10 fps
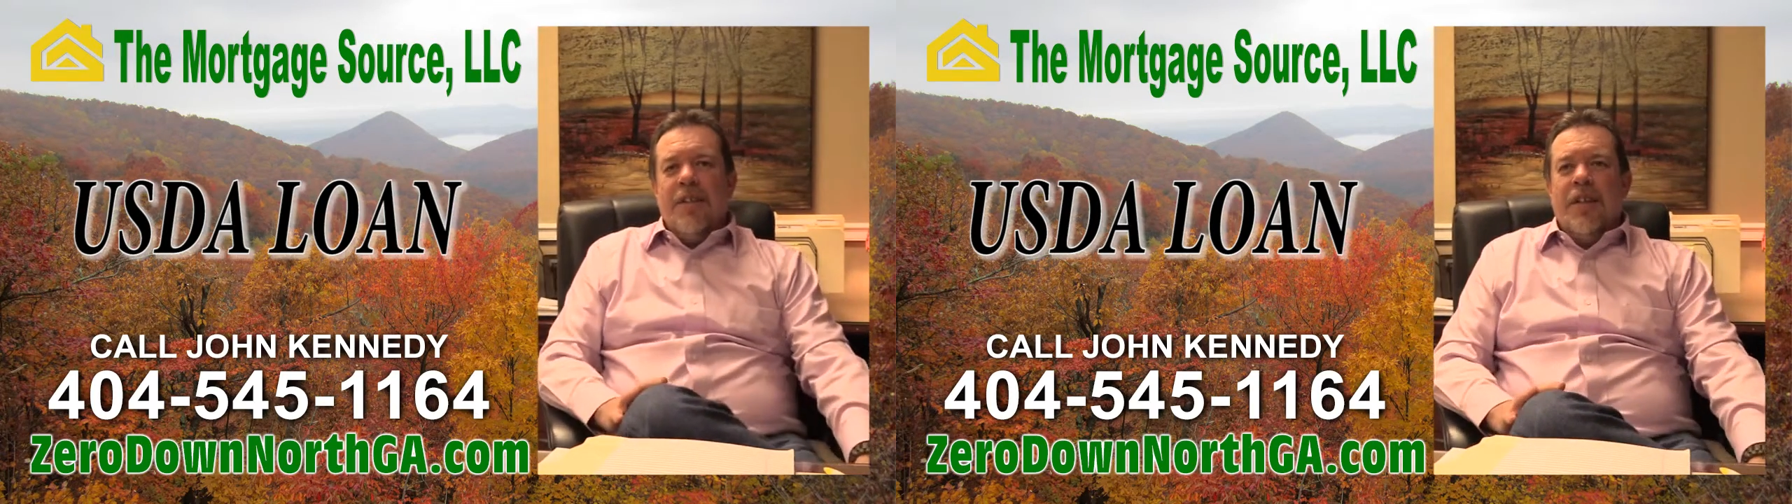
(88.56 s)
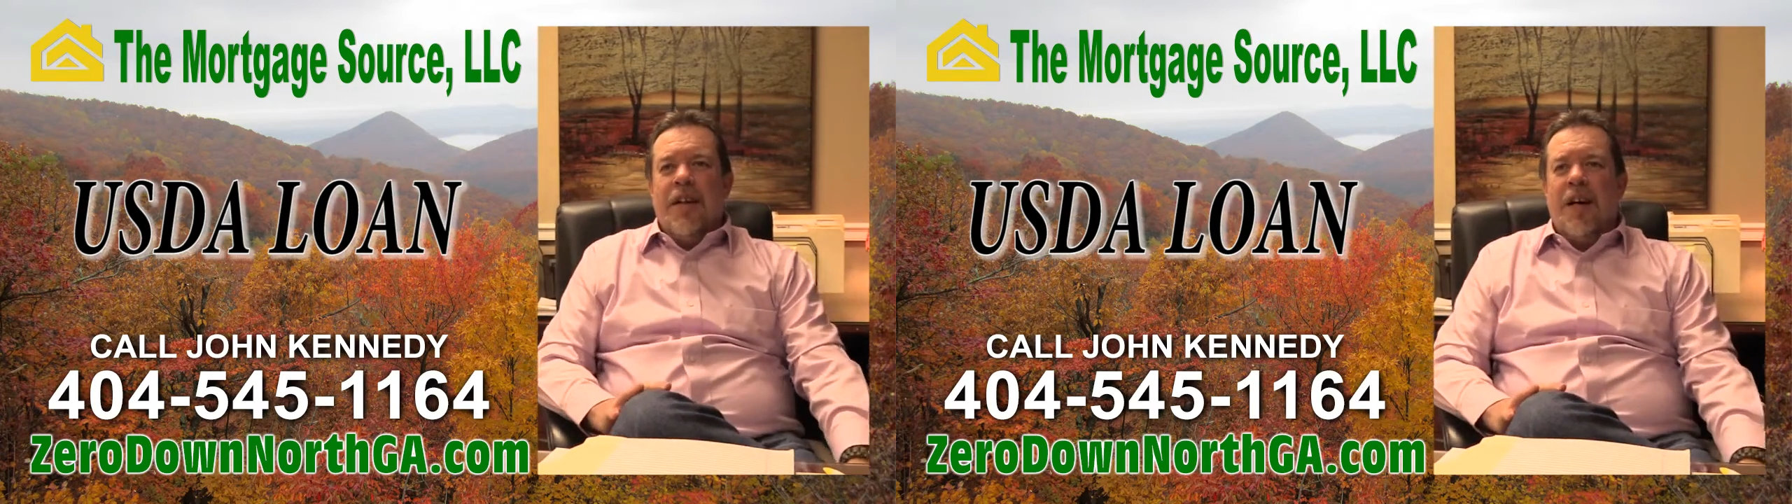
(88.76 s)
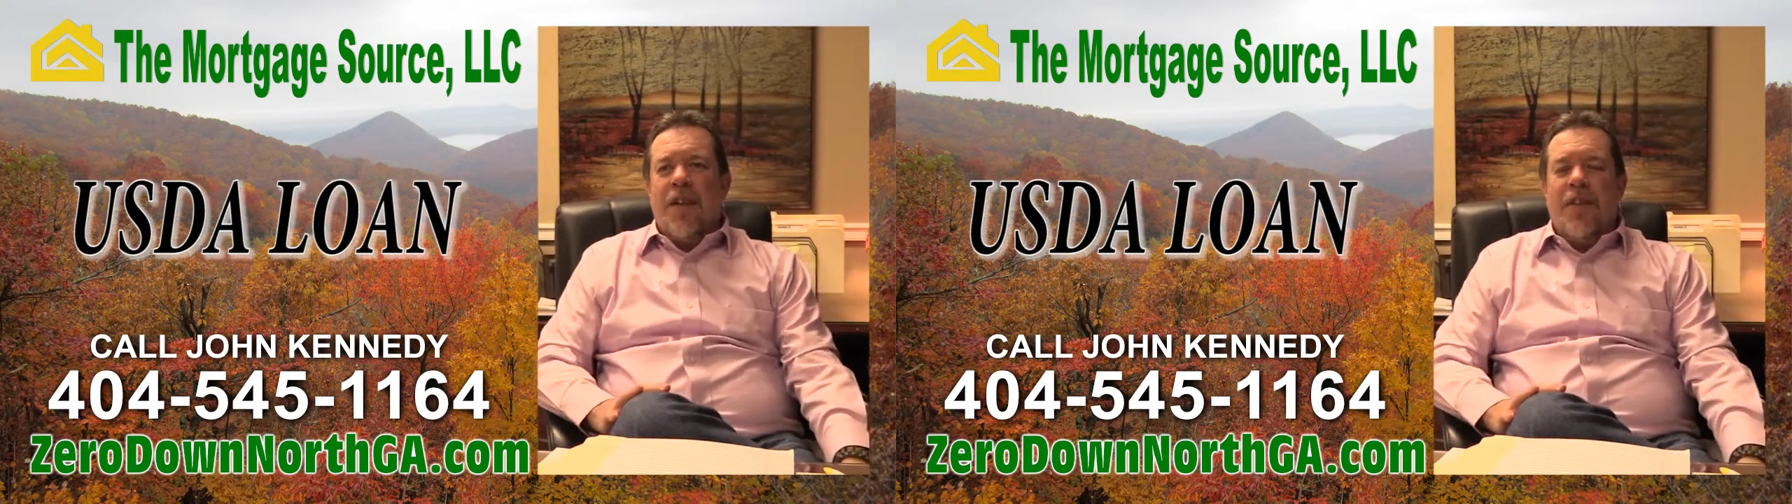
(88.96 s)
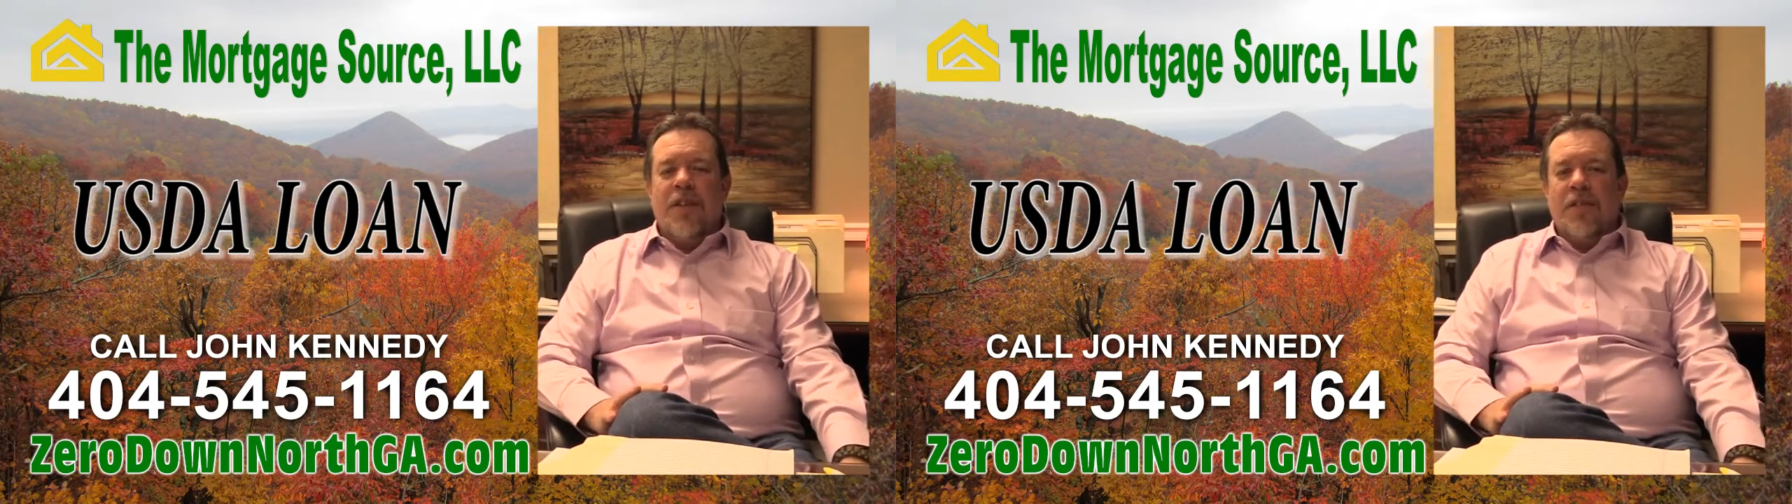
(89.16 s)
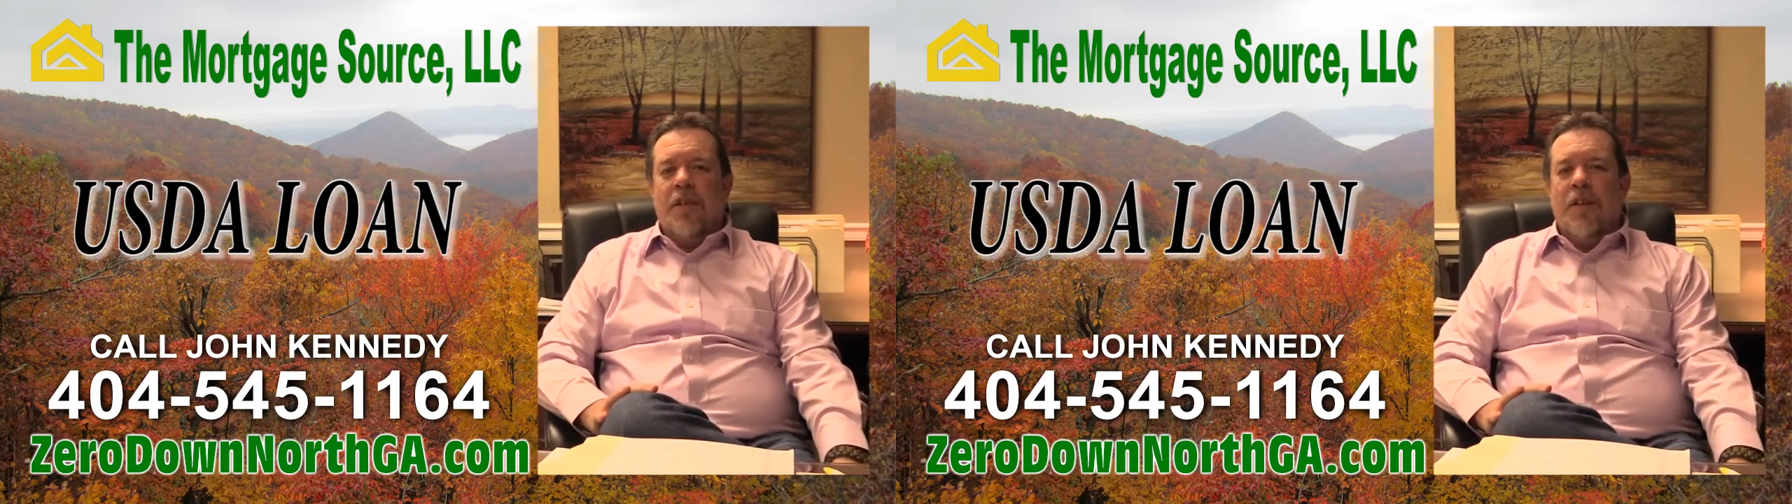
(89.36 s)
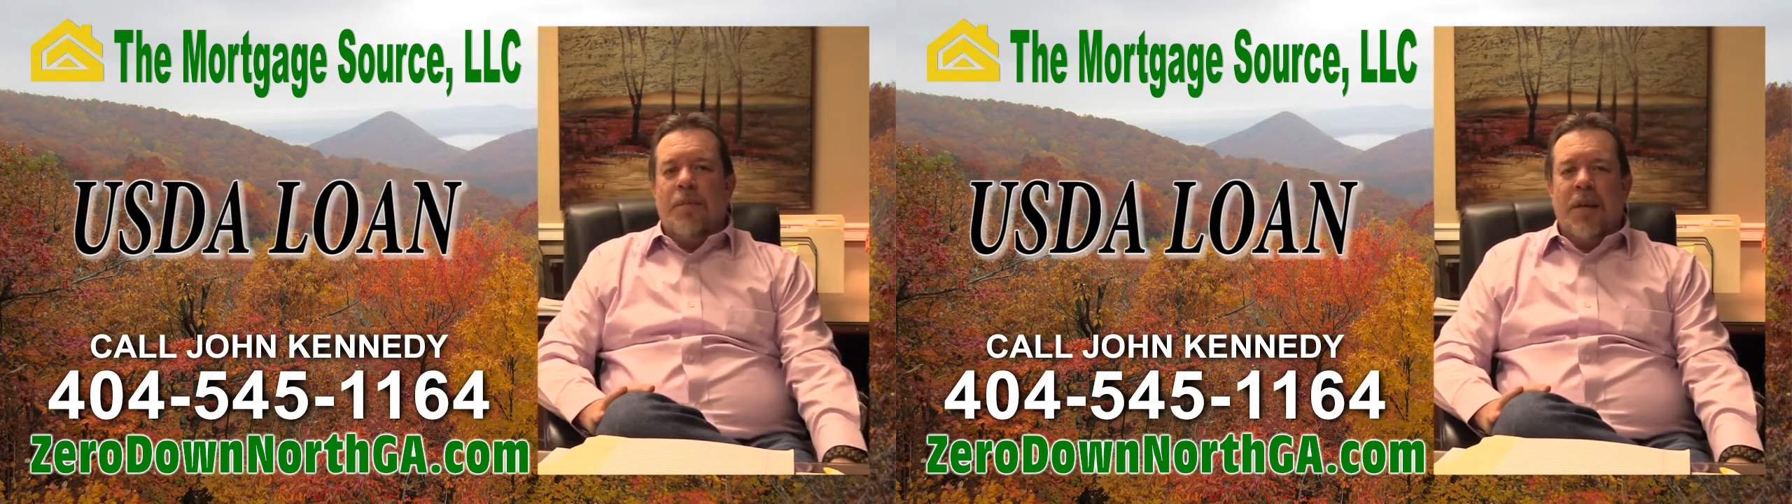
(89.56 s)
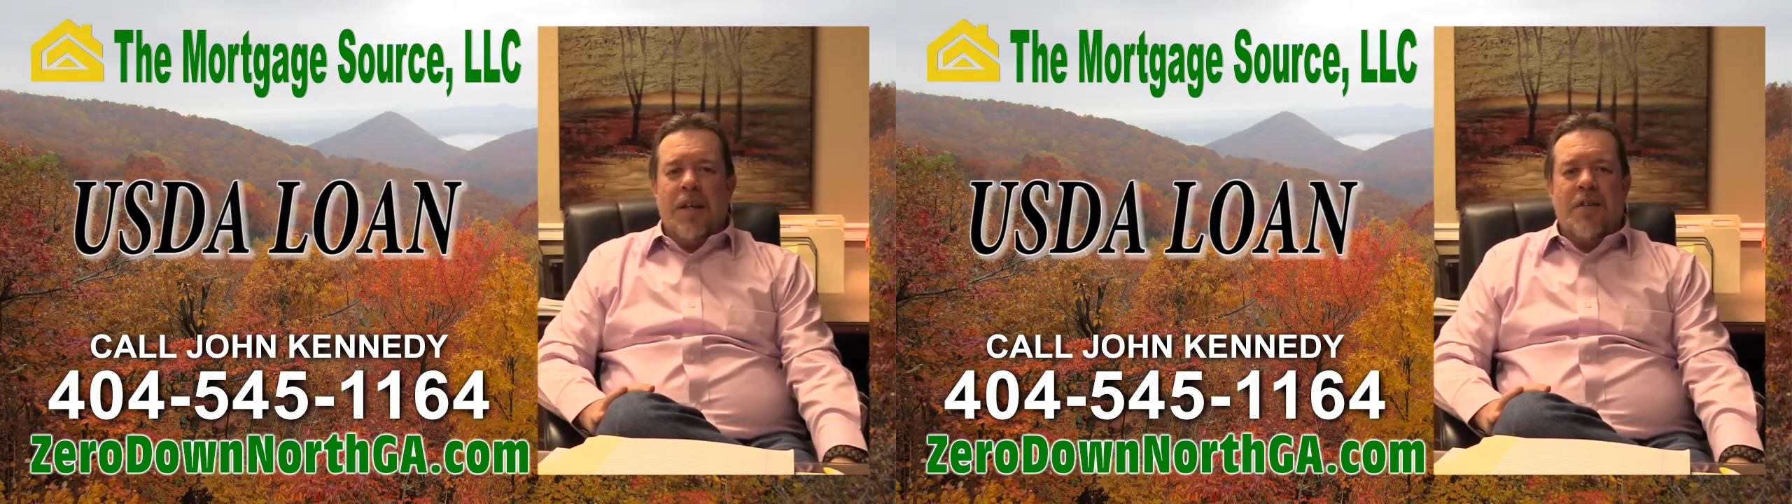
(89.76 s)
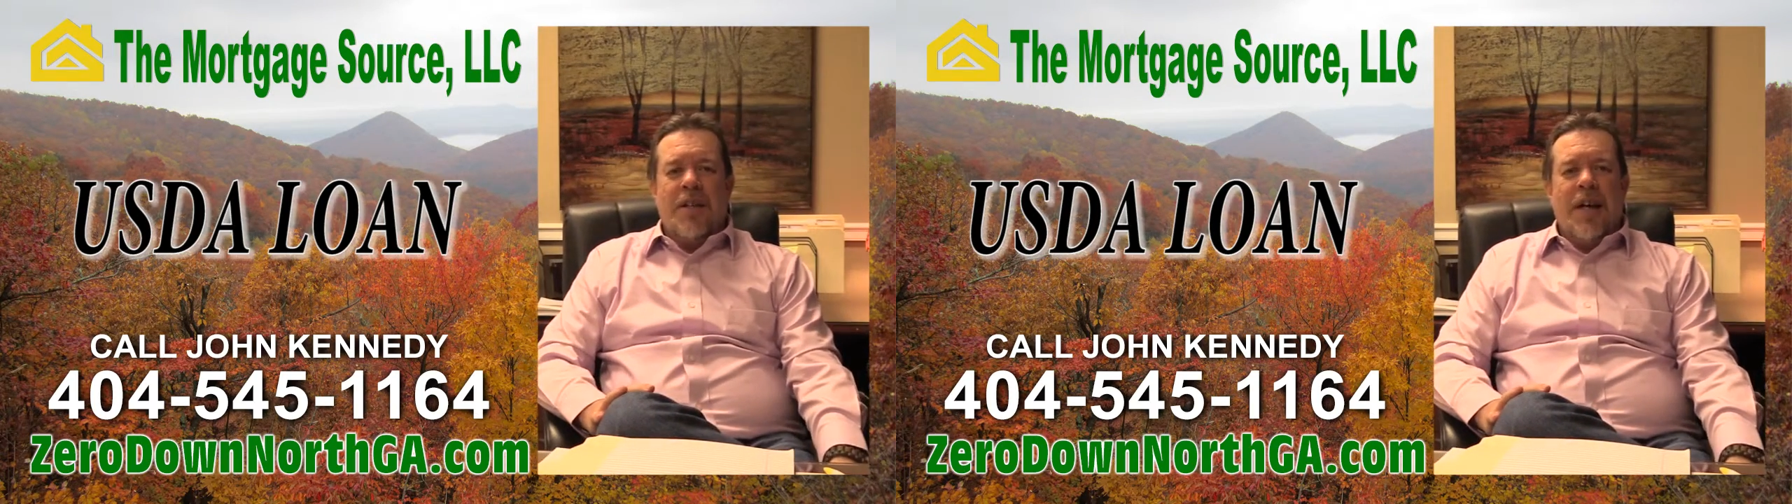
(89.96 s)
I think
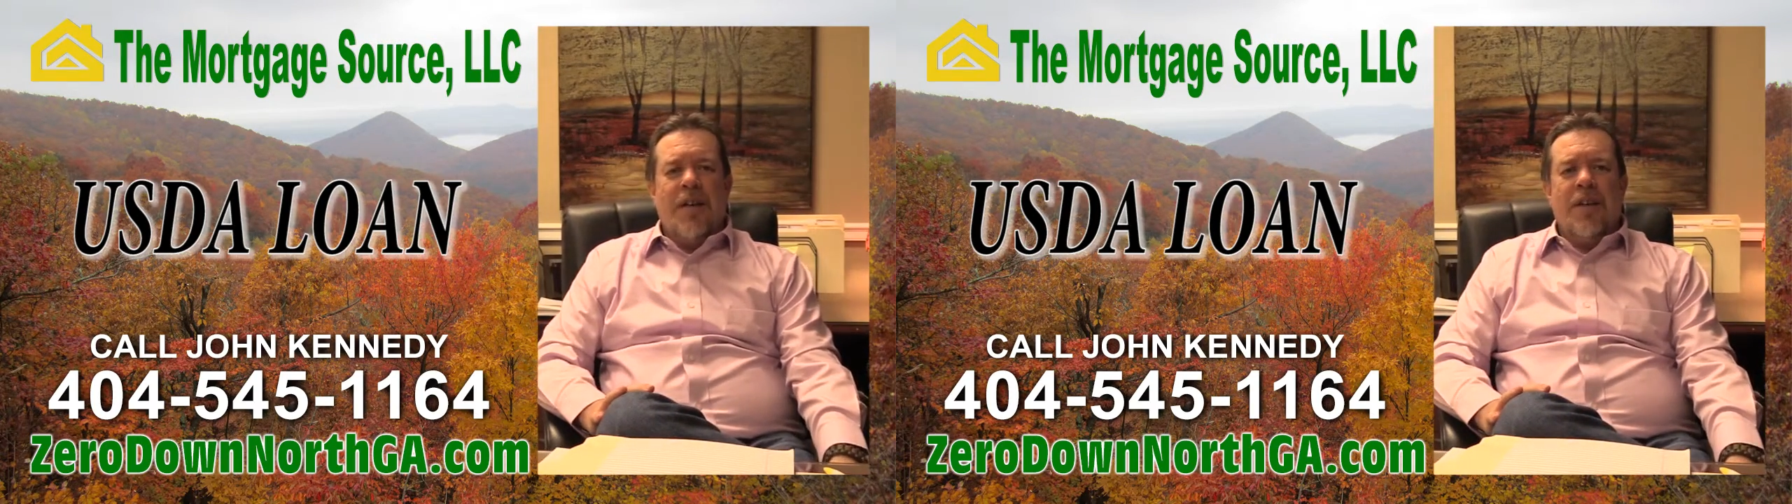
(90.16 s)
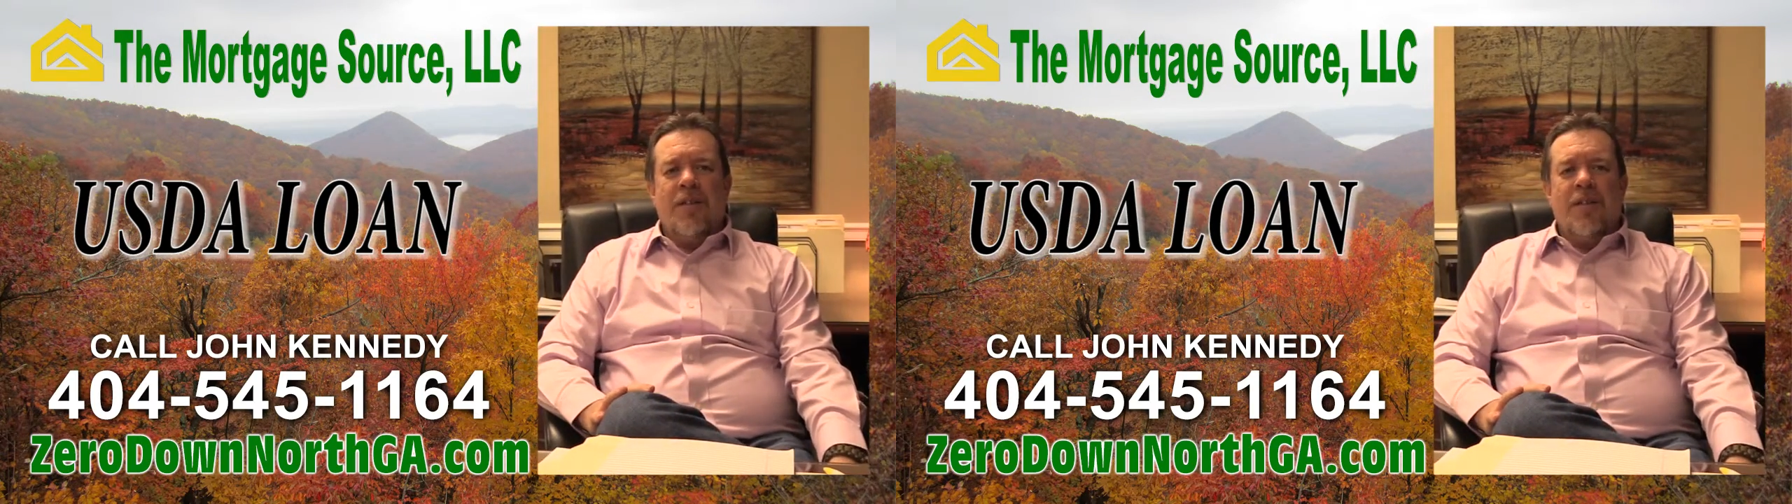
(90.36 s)
Pickens County